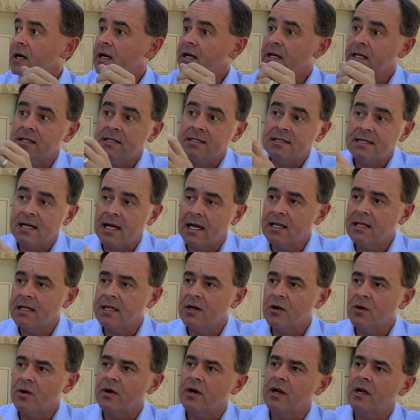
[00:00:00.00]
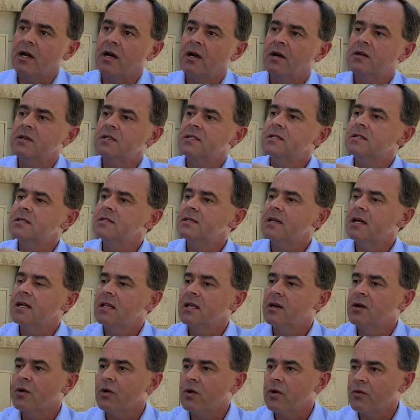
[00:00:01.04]
inside the courthouse, inside
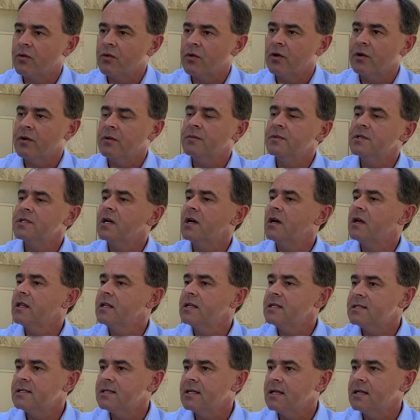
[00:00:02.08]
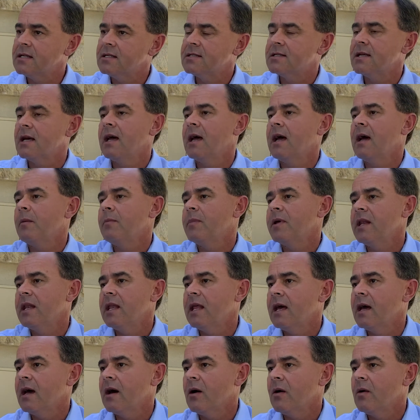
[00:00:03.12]
the courtrooms, all these things that happen
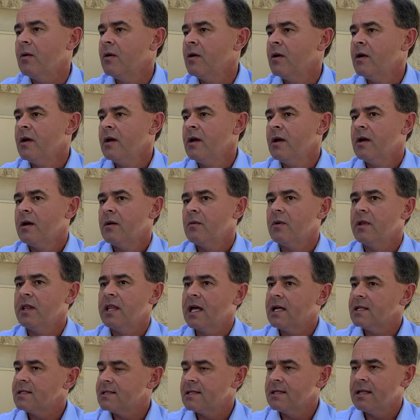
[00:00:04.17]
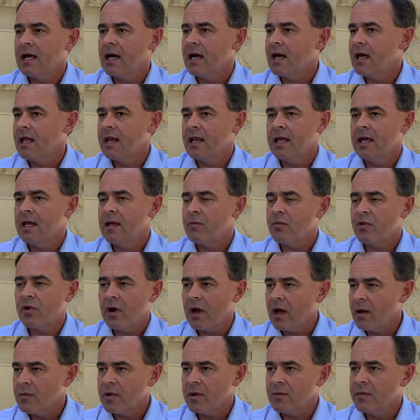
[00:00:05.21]
now. When that's not a
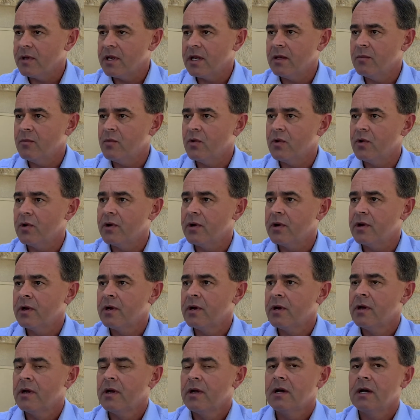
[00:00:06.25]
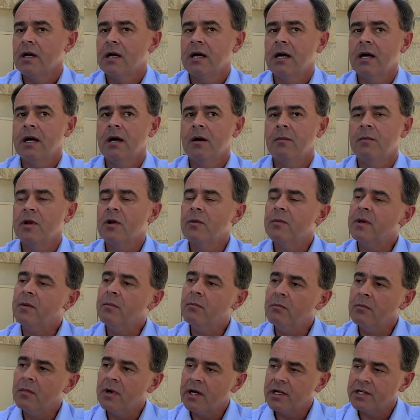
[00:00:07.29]
problem anymore, it'll be
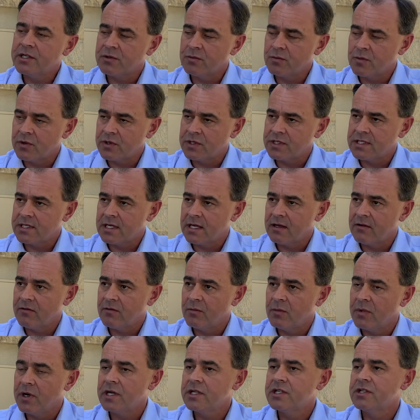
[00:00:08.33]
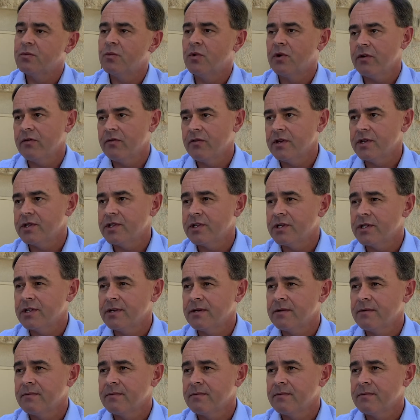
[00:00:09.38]
much more safe, much more efficient.